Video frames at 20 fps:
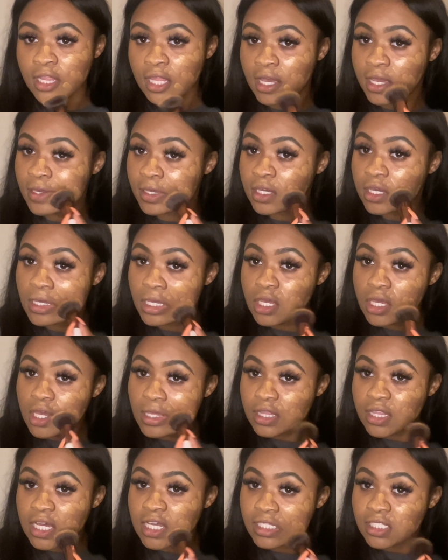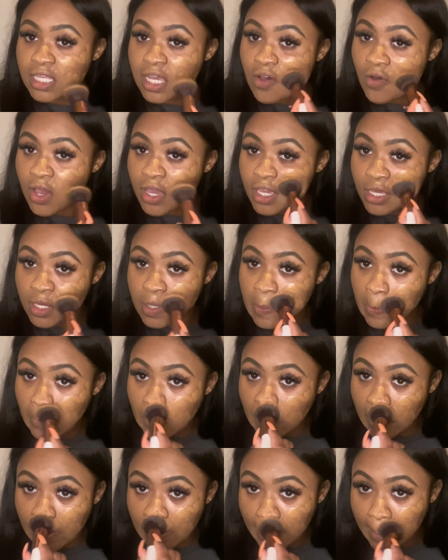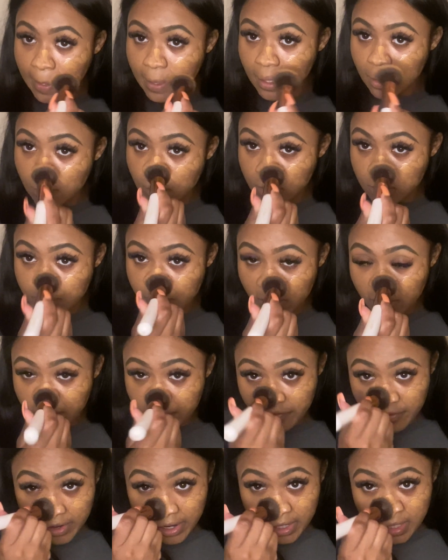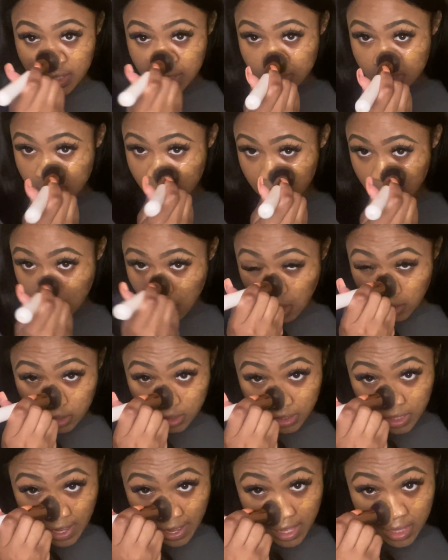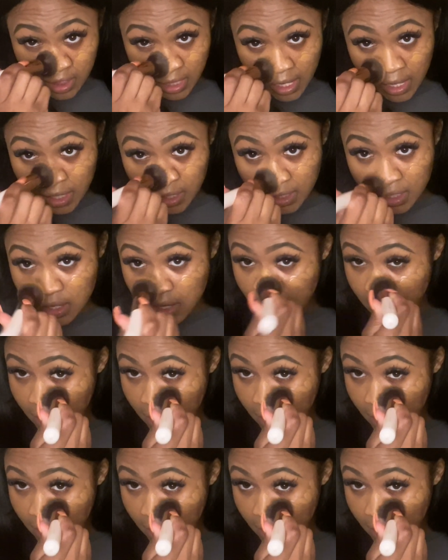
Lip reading: Like that's how I am, like with my friends and all of that. Like